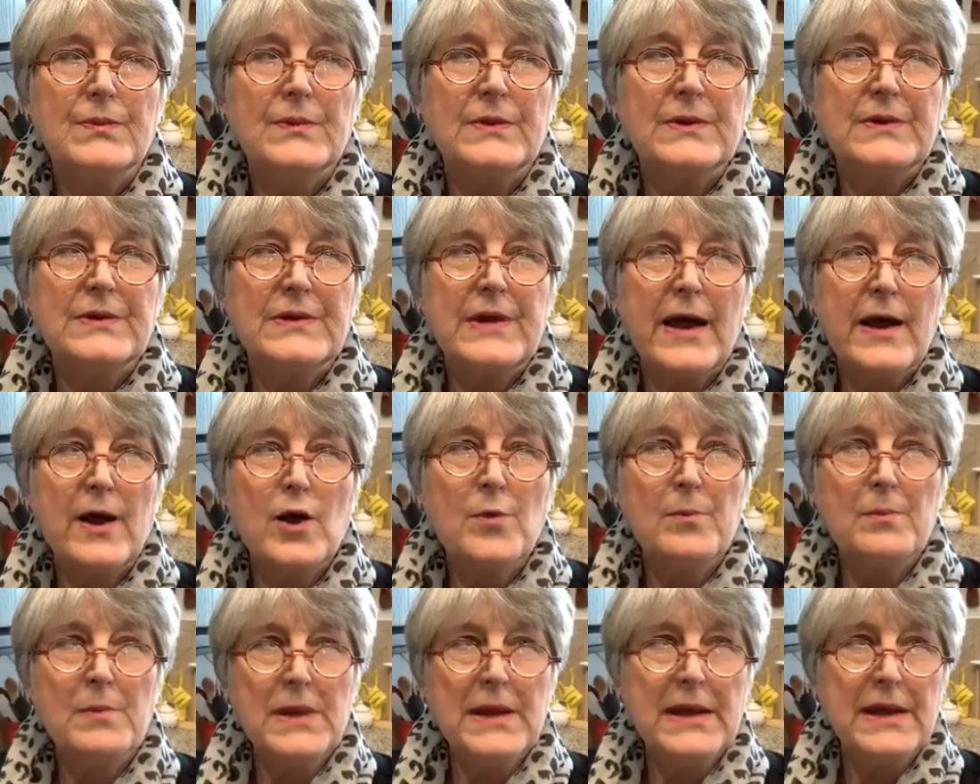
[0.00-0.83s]
Tell
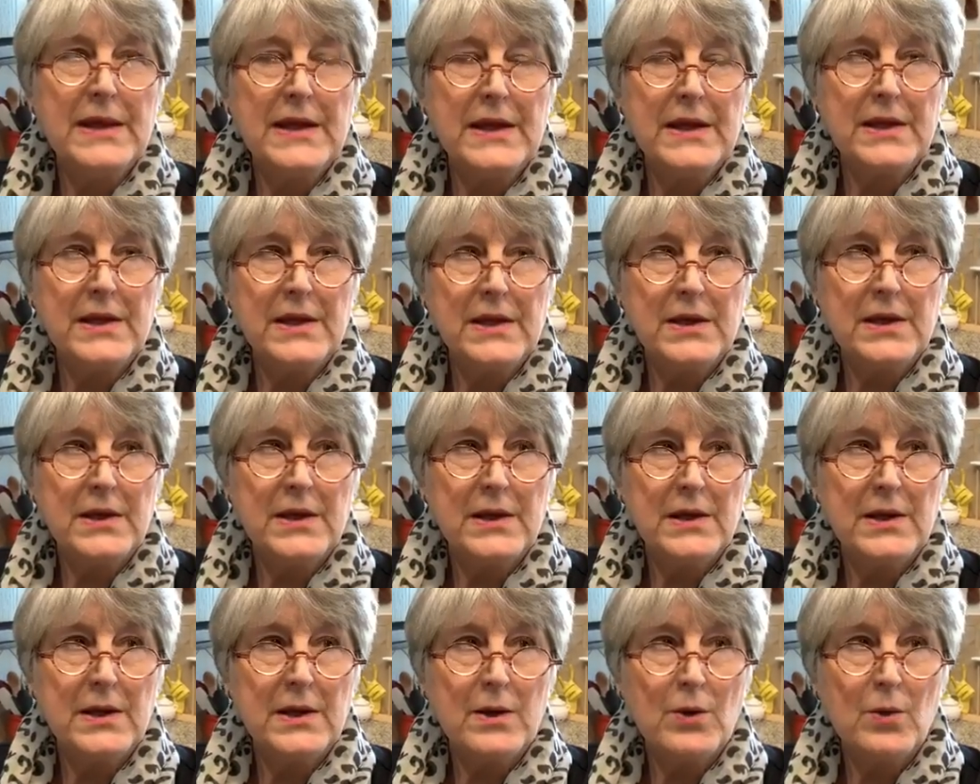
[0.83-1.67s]
me
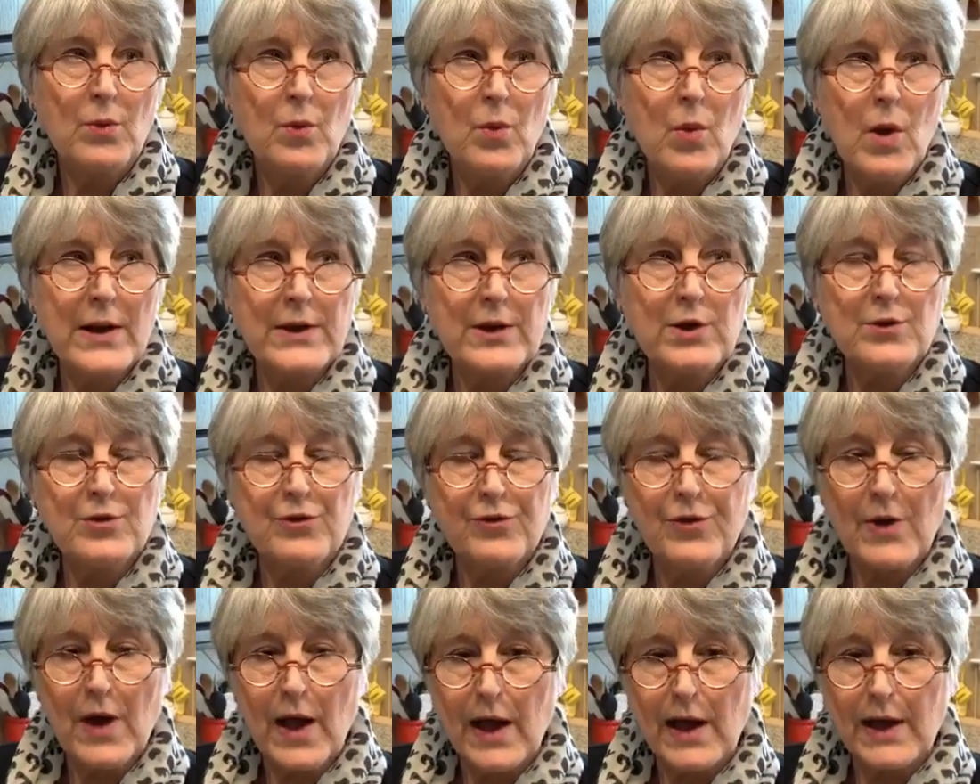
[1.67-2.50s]
what you
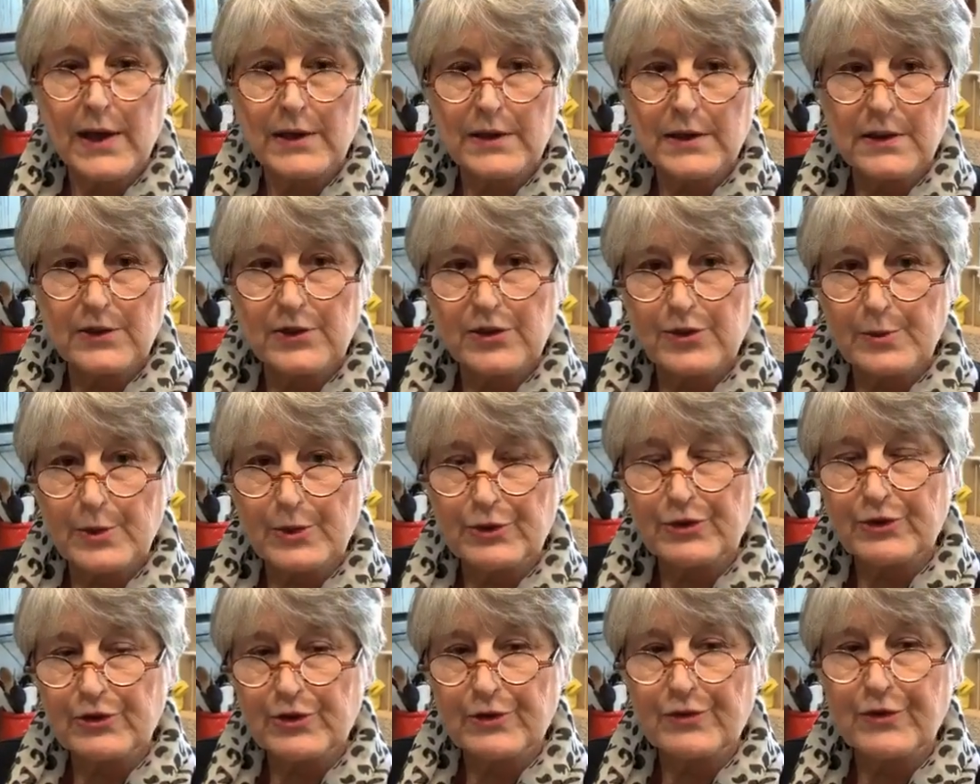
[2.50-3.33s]
find is the
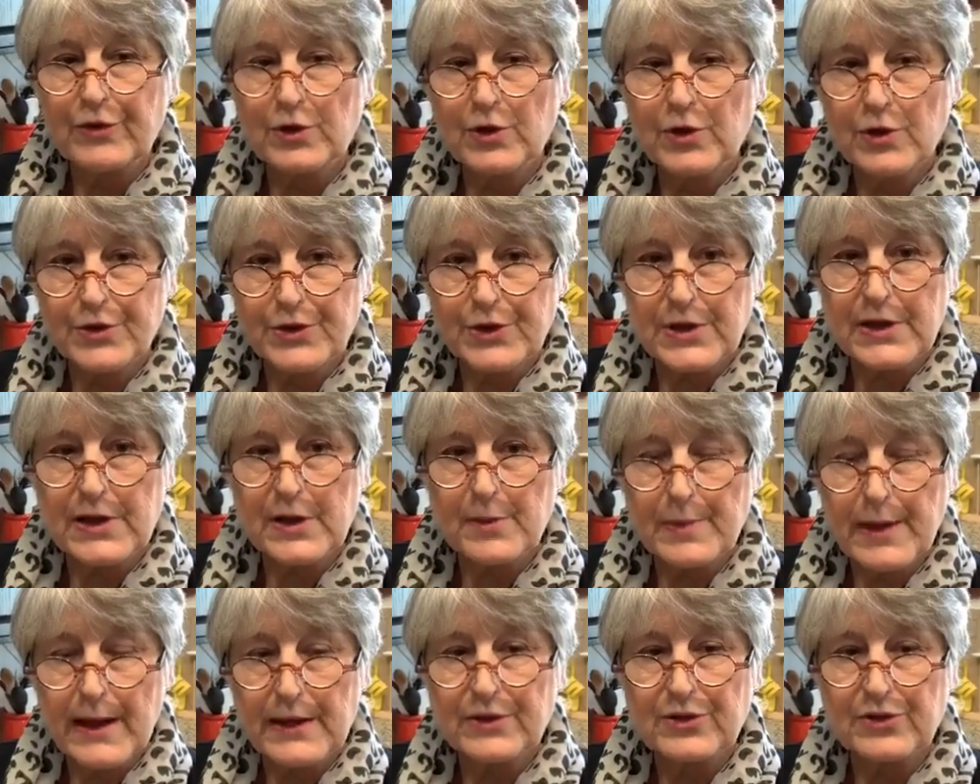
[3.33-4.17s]
most difficult thing
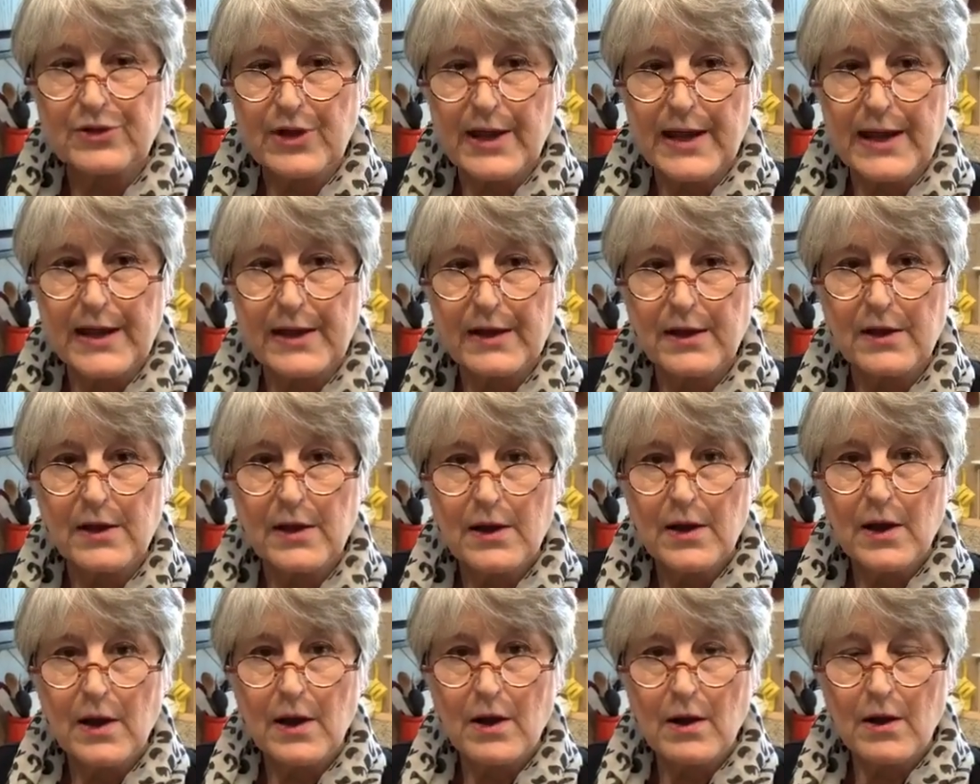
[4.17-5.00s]
about staying
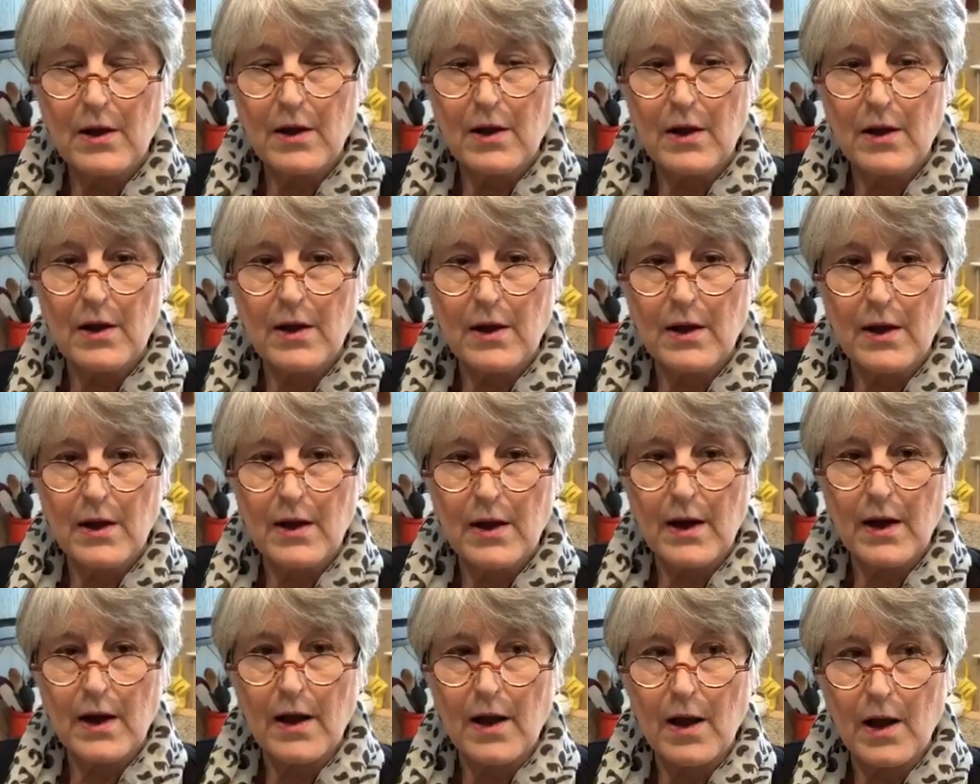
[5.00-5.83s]

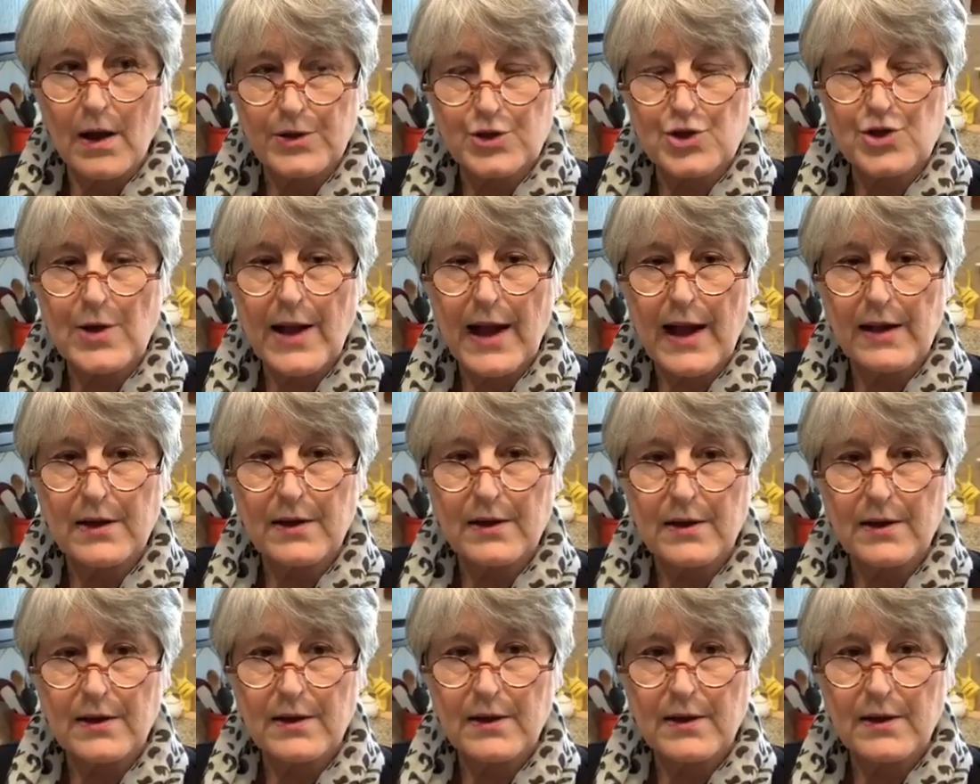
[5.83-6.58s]
on track.